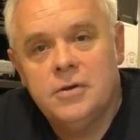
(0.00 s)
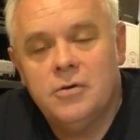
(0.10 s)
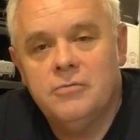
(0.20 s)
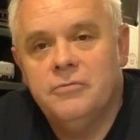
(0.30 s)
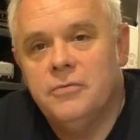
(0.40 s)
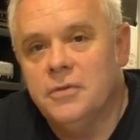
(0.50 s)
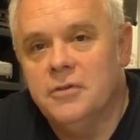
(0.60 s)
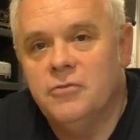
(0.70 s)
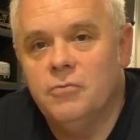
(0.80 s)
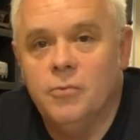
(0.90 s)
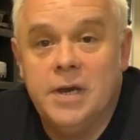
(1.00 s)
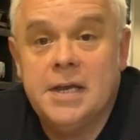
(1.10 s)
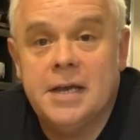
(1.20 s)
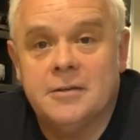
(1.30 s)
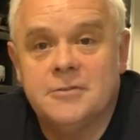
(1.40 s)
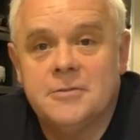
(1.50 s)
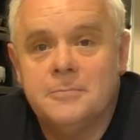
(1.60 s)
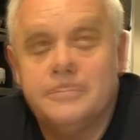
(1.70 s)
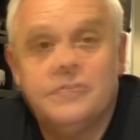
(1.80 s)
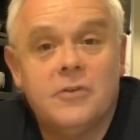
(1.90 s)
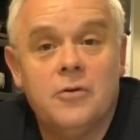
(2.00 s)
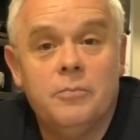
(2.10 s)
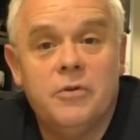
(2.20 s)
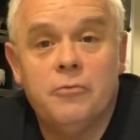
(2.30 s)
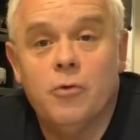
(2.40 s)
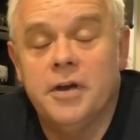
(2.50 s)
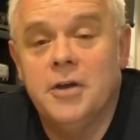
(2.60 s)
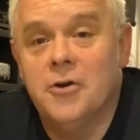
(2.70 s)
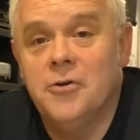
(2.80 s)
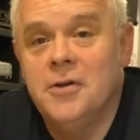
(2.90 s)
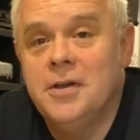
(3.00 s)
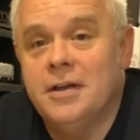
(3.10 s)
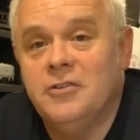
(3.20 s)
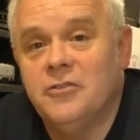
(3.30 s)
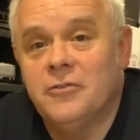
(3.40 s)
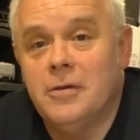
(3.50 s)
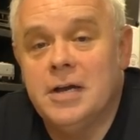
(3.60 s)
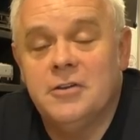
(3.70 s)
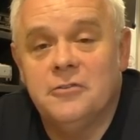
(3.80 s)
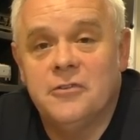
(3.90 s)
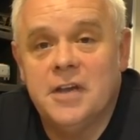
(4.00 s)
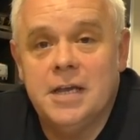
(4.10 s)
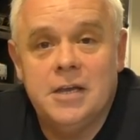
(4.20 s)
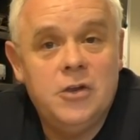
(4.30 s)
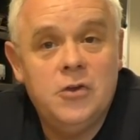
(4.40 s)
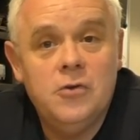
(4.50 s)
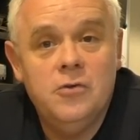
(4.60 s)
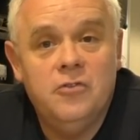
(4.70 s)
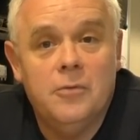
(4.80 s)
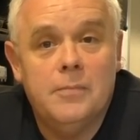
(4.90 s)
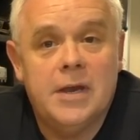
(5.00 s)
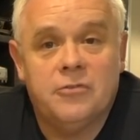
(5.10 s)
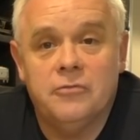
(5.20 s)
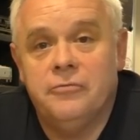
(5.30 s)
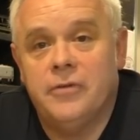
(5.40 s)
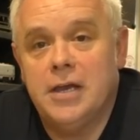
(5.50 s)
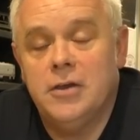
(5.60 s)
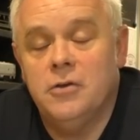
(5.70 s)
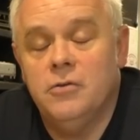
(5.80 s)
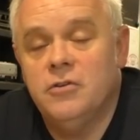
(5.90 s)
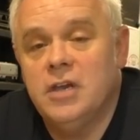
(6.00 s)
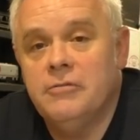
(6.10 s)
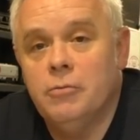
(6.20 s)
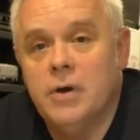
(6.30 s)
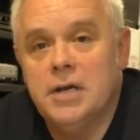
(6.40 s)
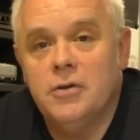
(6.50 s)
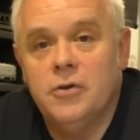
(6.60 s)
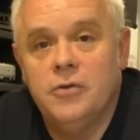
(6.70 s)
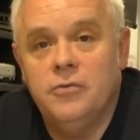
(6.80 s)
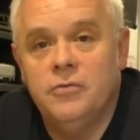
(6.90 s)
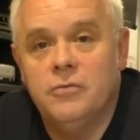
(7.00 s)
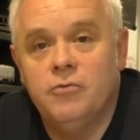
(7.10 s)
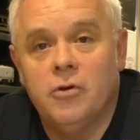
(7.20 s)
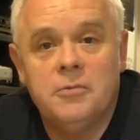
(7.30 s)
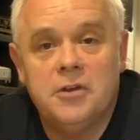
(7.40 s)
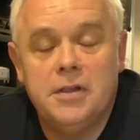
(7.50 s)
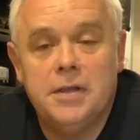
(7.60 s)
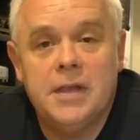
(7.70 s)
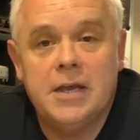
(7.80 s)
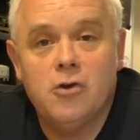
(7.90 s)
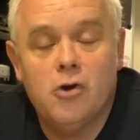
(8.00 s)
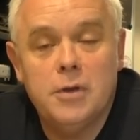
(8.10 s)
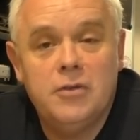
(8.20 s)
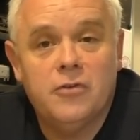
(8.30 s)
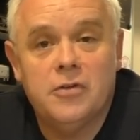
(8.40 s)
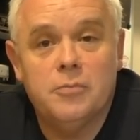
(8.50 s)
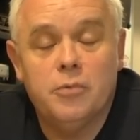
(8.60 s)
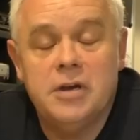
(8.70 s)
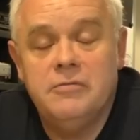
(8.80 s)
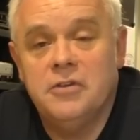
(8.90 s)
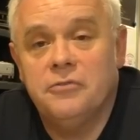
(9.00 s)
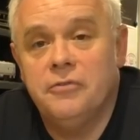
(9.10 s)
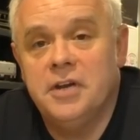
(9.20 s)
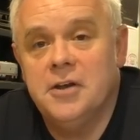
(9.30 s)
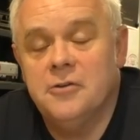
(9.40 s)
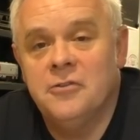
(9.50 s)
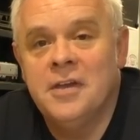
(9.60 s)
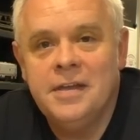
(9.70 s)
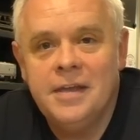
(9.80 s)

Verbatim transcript: of this warehouse. So before I go, I'd just like to say a huge massive thank you to everyone who's dropped in their comments on the previous videos